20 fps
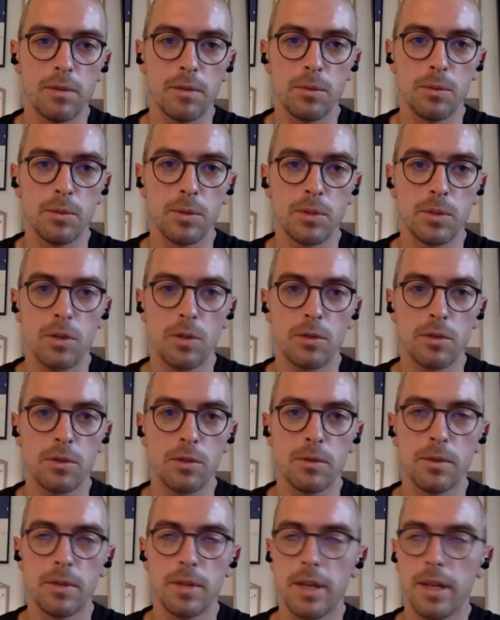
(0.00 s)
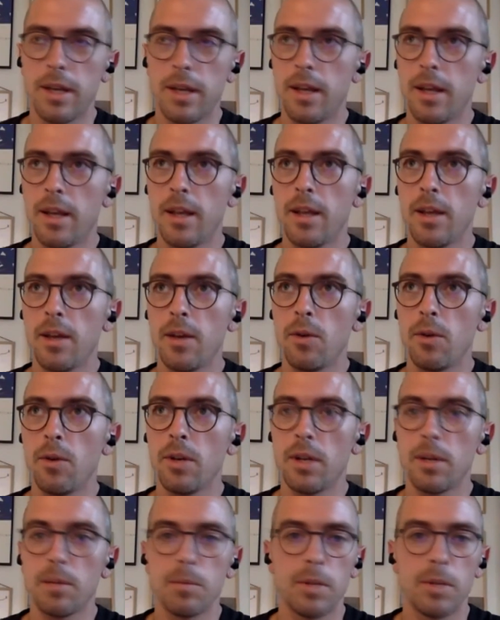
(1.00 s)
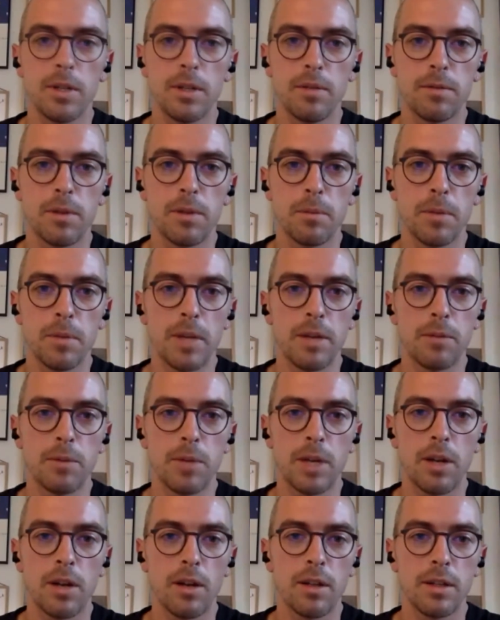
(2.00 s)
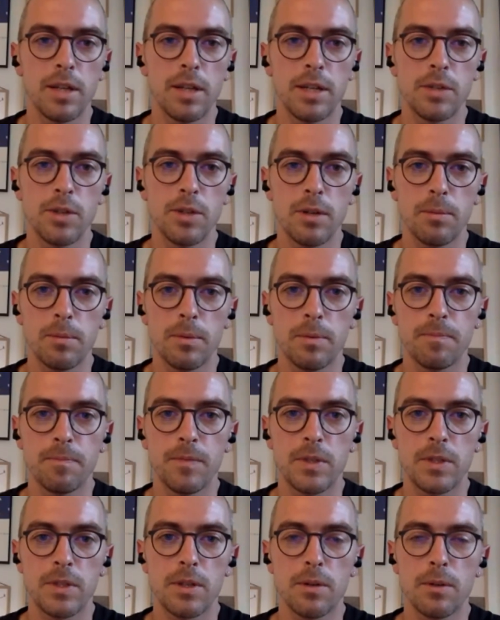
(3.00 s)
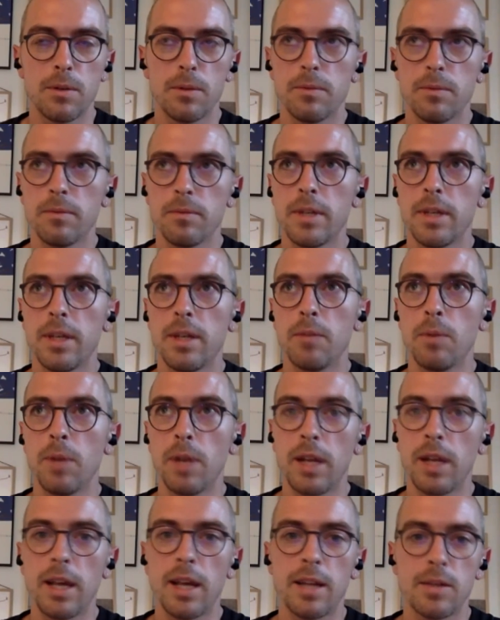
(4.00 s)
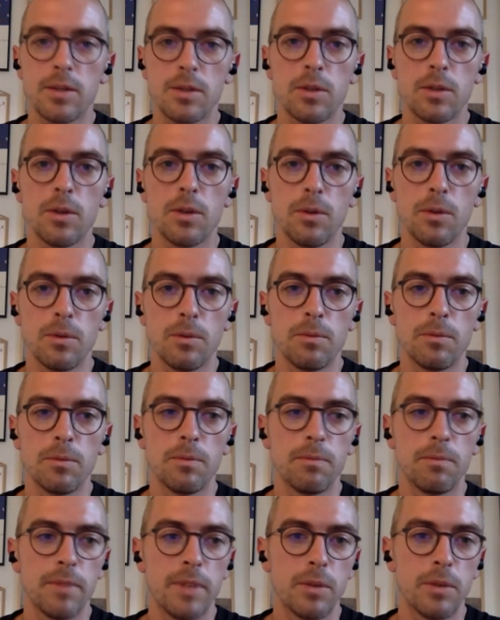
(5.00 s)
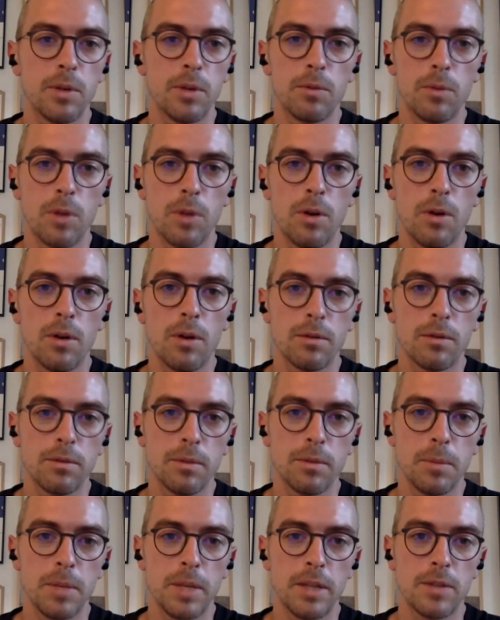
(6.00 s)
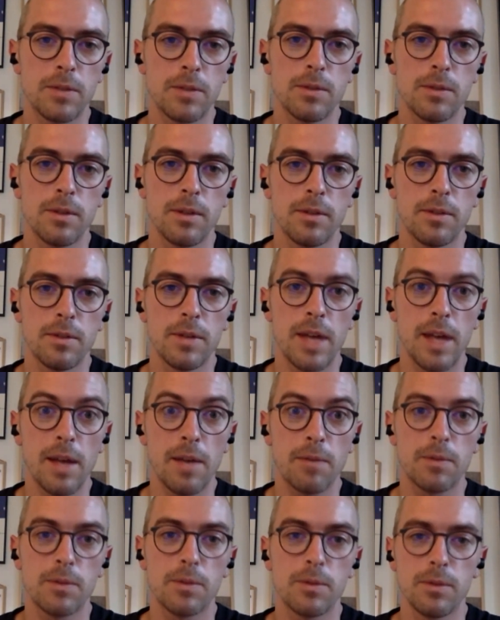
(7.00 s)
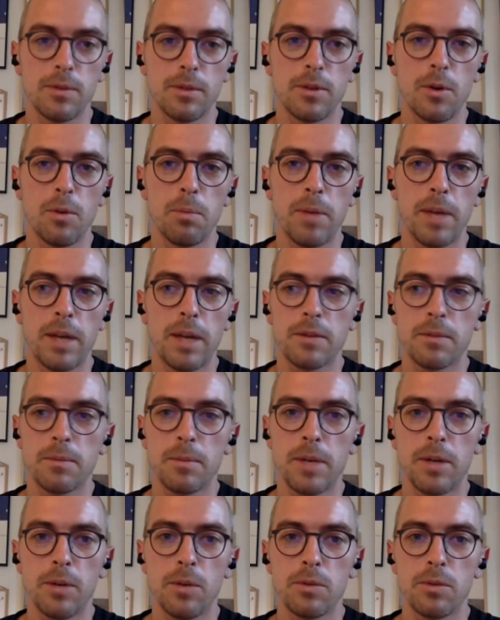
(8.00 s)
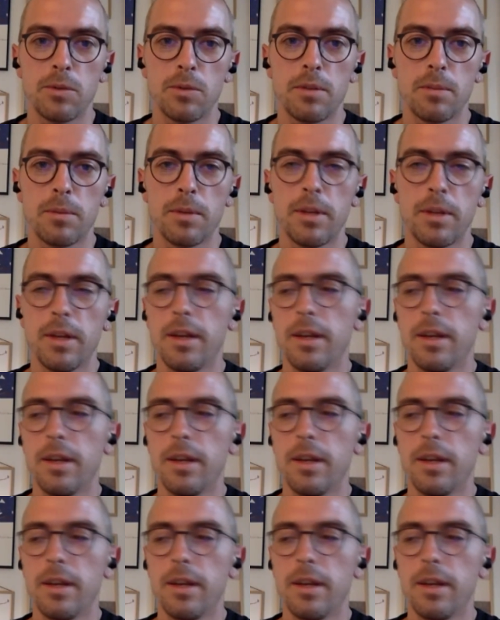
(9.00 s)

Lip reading: who was also earning money from a regular day job. So it really had to go very wrong for me to have to go back to my old job.